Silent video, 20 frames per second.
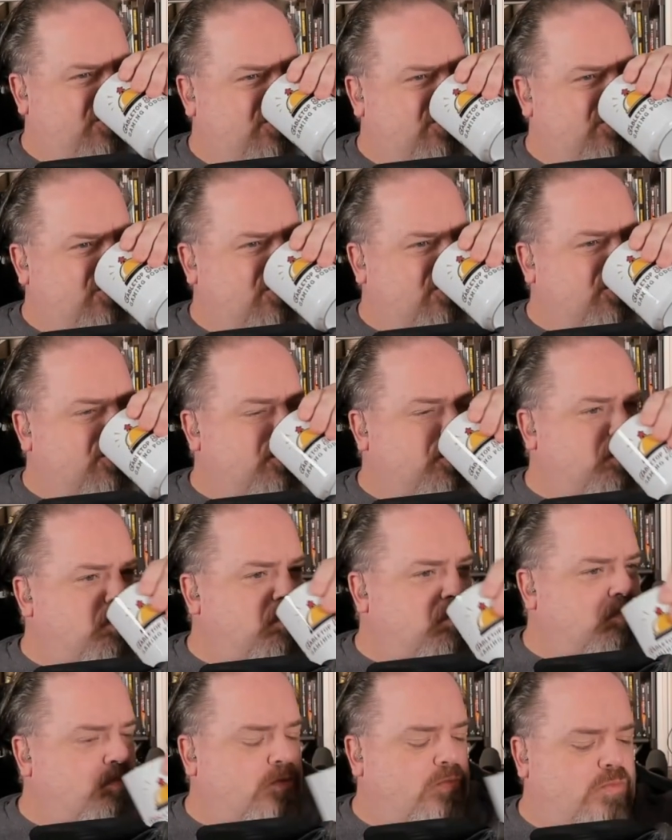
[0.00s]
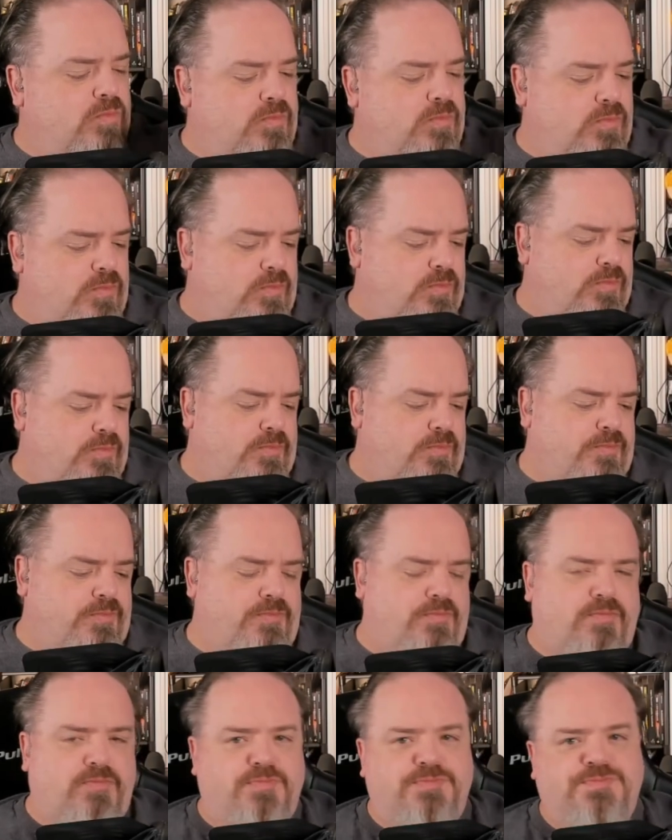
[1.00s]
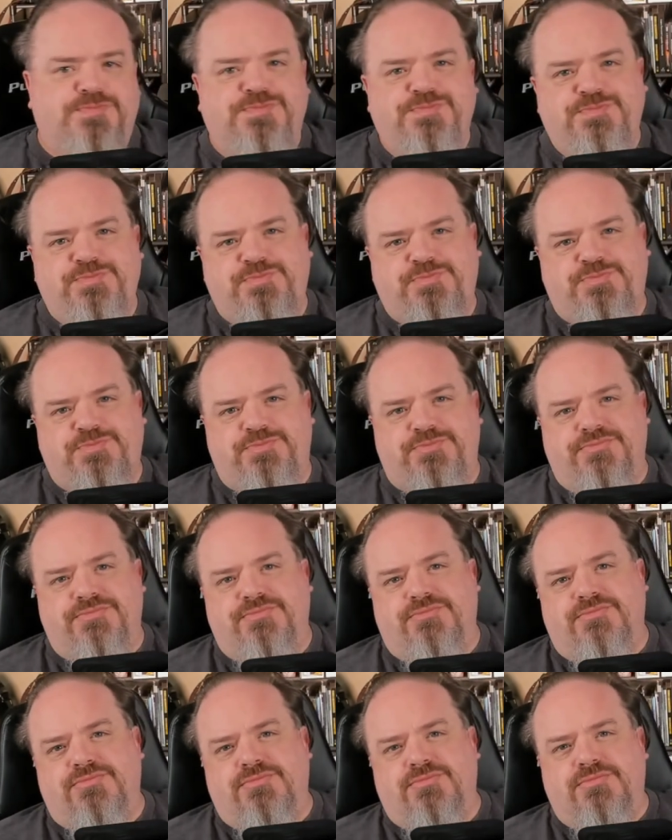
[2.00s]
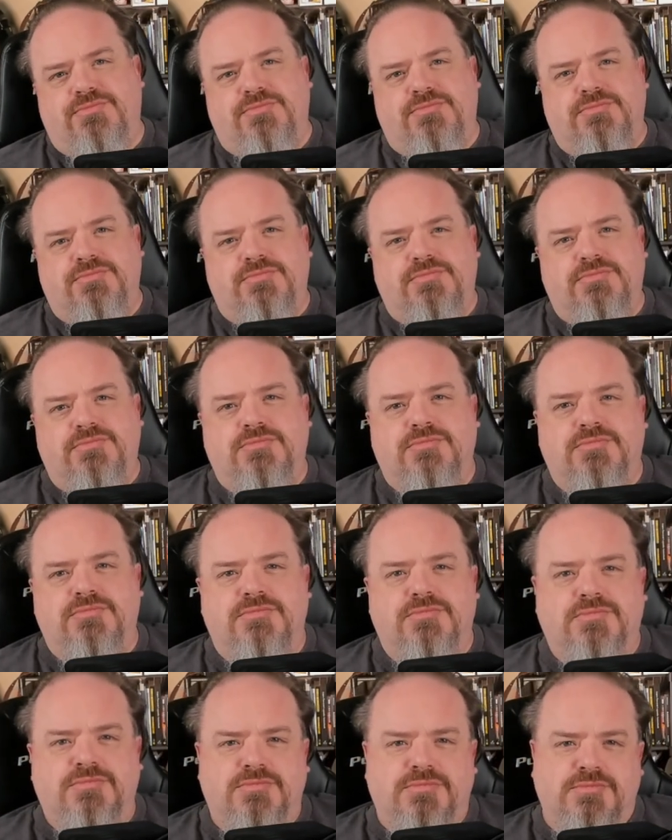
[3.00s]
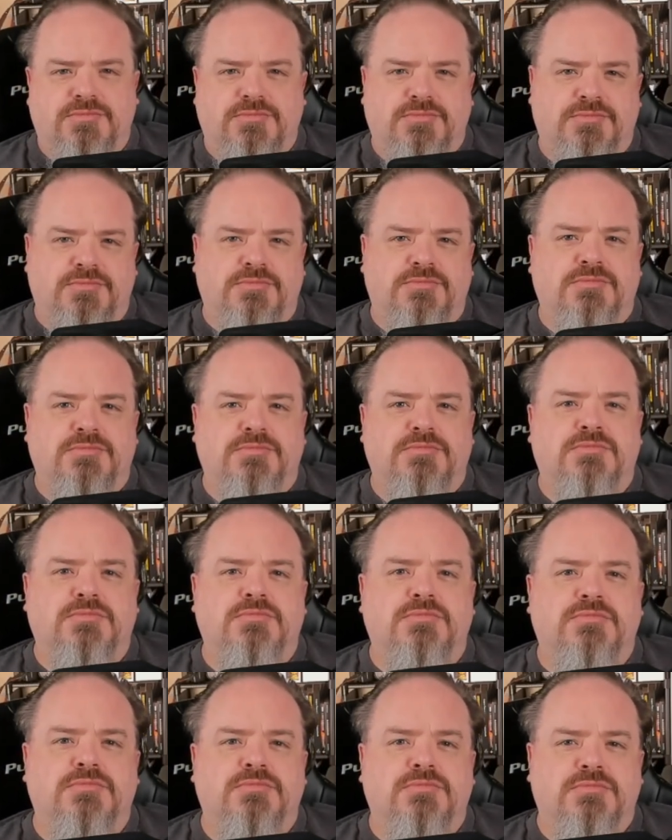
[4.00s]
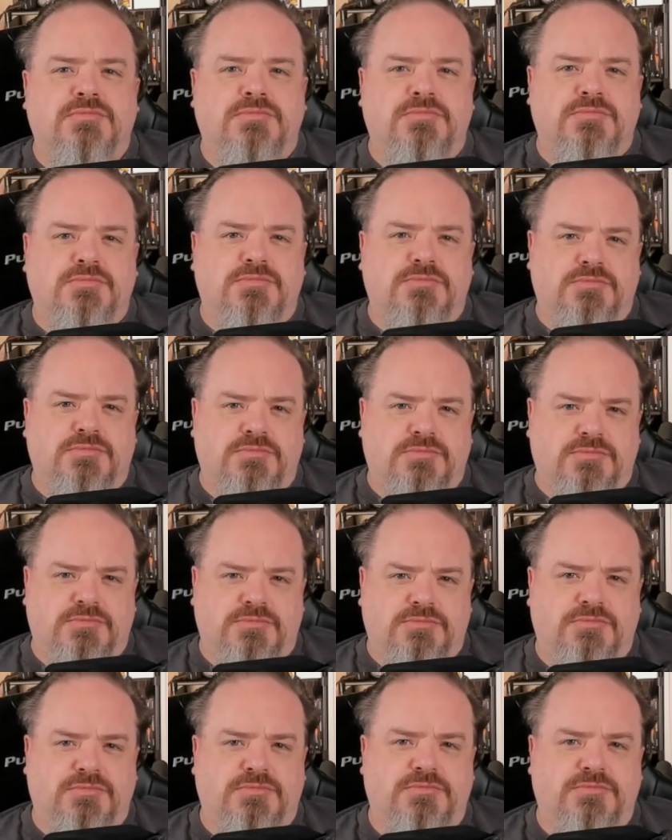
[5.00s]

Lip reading: [no speech]